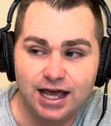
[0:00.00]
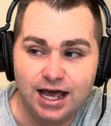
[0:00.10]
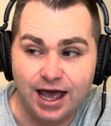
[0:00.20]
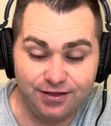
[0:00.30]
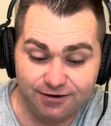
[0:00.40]

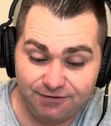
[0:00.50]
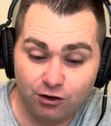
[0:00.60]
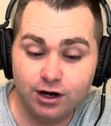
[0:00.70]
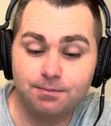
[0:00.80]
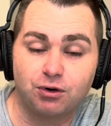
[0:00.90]
And then a
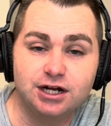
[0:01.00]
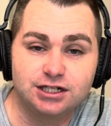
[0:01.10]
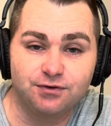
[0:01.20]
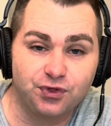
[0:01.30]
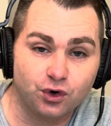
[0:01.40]
very
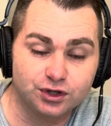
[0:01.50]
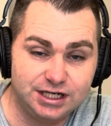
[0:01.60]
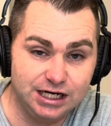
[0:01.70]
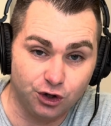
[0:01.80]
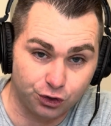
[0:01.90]
impressive
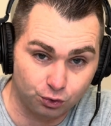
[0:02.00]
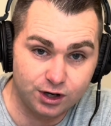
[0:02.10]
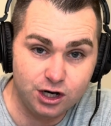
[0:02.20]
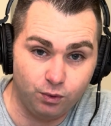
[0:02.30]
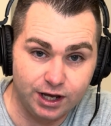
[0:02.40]

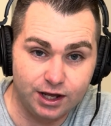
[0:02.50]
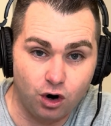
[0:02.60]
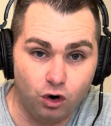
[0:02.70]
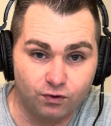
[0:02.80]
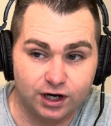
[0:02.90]
13-3 win
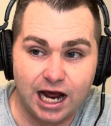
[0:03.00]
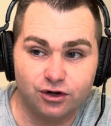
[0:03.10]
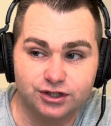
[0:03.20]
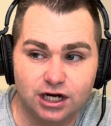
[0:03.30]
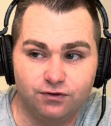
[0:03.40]
over Cal
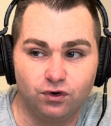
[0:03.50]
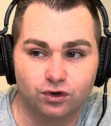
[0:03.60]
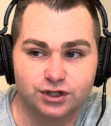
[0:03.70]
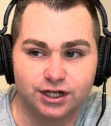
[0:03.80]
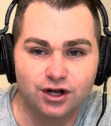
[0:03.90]
State
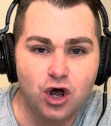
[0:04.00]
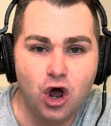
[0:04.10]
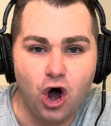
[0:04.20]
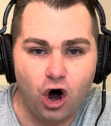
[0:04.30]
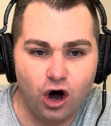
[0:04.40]
Fullerton
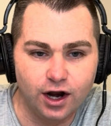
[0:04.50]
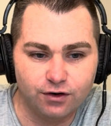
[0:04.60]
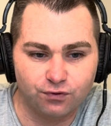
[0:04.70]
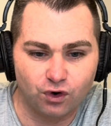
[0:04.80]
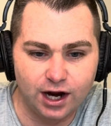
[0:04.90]
on
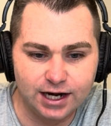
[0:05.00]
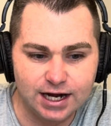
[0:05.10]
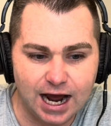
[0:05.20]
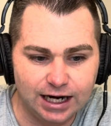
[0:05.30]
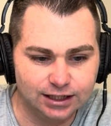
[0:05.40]
Friday
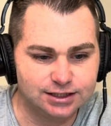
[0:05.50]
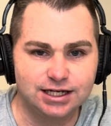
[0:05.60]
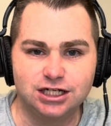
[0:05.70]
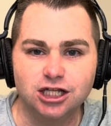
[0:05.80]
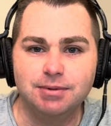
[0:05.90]
night. Let's
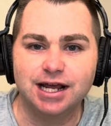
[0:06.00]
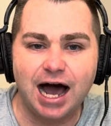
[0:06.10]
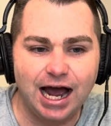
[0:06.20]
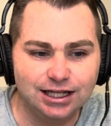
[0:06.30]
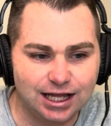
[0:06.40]
get to the big
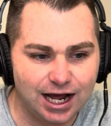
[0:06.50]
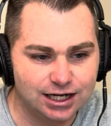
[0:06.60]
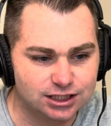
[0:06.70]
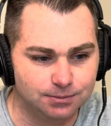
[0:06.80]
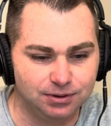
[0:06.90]

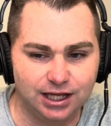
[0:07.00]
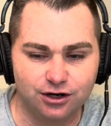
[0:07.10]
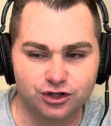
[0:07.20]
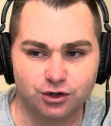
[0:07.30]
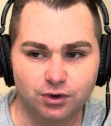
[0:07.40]
highlights, the
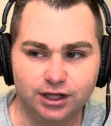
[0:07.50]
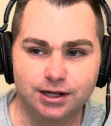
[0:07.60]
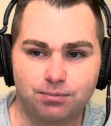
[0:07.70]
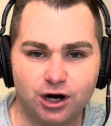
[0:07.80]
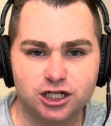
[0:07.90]
players that really
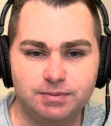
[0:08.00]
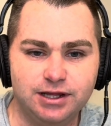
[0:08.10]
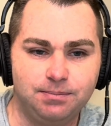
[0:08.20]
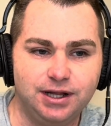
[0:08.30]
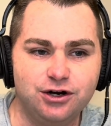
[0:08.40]
impressed me.
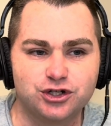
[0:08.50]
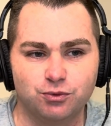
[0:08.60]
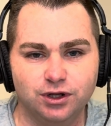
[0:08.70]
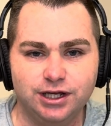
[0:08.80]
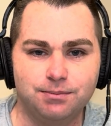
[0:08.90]
The players that
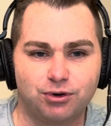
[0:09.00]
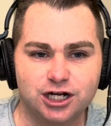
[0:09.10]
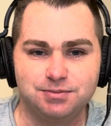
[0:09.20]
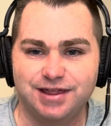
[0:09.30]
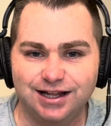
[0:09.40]
really
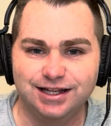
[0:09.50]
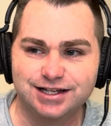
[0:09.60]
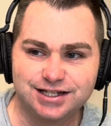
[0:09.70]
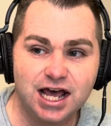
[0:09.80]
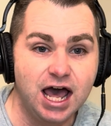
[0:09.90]
impressed me, that
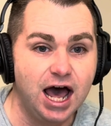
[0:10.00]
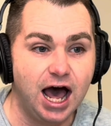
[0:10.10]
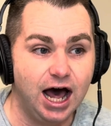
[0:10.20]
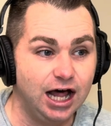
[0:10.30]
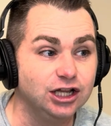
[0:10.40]
list,
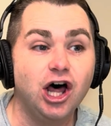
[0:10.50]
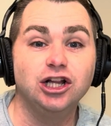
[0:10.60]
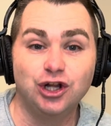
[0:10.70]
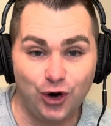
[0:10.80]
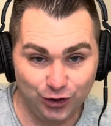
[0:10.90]
a lot
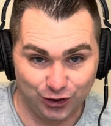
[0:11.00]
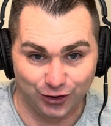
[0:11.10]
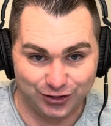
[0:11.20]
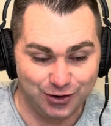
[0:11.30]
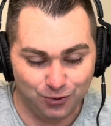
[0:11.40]

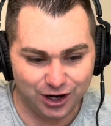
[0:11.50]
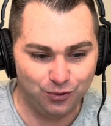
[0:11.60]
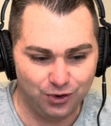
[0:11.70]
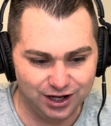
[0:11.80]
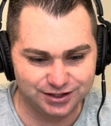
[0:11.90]
longer than what it
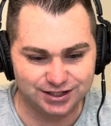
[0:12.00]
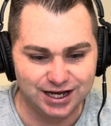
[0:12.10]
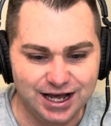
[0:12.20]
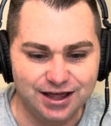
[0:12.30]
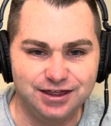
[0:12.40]
was
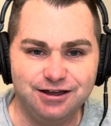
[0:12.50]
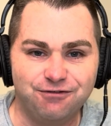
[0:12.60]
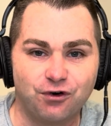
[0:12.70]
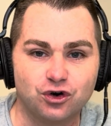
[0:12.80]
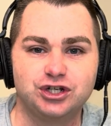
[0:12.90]
the
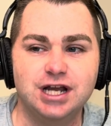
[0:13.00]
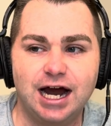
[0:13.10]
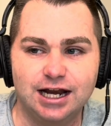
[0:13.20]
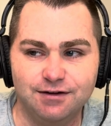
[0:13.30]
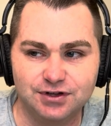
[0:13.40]
first
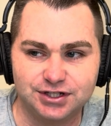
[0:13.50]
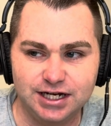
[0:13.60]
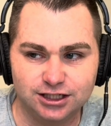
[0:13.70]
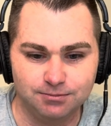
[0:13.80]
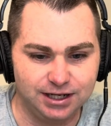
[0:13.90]
night of the
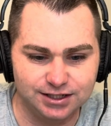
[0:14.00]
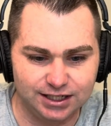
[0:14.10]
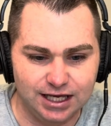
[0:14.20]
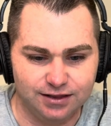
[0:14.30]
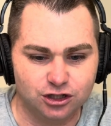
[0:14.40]
season. Because,
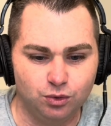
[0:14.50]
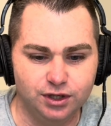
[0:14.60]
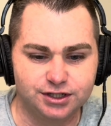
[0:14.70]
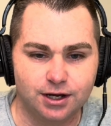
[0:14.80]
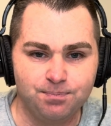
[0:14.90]
again, this
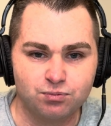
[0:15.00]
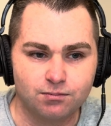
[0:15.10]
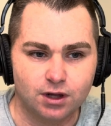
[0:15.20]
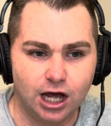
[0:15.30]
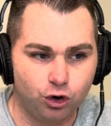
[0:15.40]
was
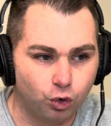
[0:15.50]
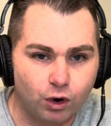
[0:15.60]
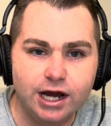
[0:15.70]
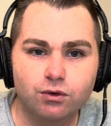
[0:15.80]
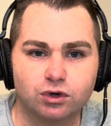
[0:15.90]
a
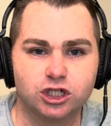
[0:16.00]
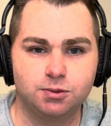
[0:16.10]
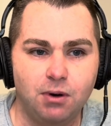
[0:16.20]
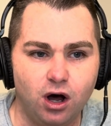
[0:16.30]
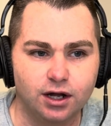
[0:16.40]
great
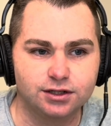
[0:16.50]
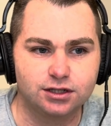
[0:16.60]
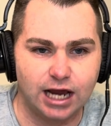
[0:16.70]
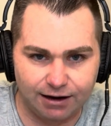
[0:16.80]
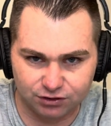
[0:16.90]

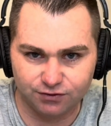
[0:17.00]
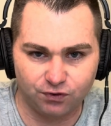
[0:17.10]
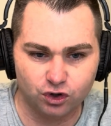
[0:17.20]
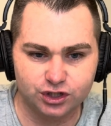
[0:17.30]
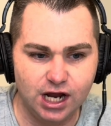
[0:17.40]
response after the
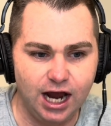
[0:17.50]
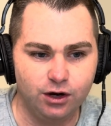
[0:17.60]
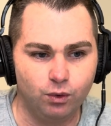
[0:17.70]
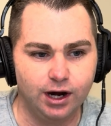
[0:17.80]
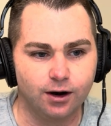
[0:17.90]
first
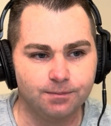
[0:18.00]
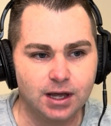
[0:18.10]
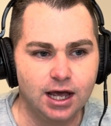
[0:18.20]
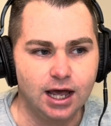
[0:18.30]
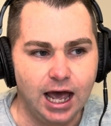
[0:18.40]
night where,
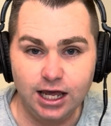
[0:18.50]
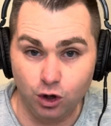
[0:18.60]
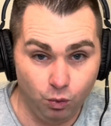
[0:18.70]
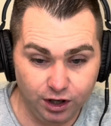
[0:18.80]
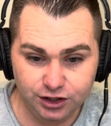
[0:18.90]
hey, you
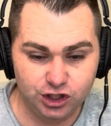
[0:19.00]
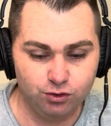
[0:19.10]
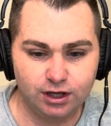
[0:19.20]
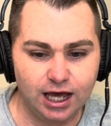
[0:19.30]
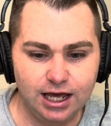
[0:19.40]
won
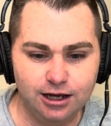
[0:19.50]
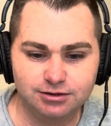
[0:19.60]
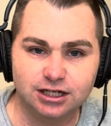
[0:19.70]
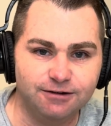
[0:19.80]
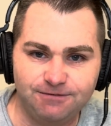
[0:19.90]
2
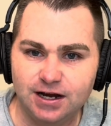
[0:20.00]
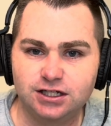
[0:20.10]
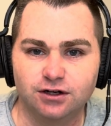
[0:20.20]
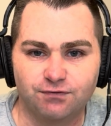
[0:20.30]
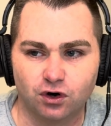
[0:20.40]
games and you
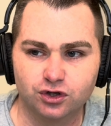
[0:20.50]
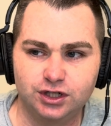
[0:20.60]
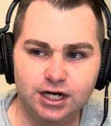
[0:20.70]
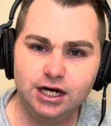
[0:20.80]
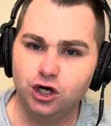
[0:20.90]
faced
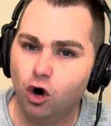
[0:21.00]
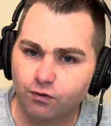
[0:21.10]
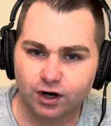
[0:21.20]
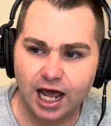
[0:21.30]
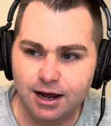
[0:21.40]
adversity and you
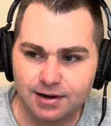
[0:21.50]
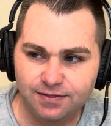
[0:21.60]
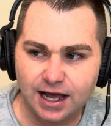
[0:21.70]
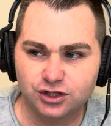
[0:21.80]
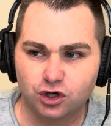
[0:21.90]
overcame it,
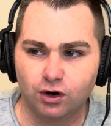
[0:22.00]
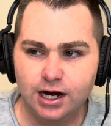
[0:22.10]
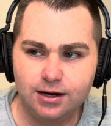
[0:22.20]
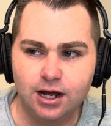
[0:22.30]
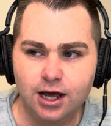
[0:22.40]
and that's great.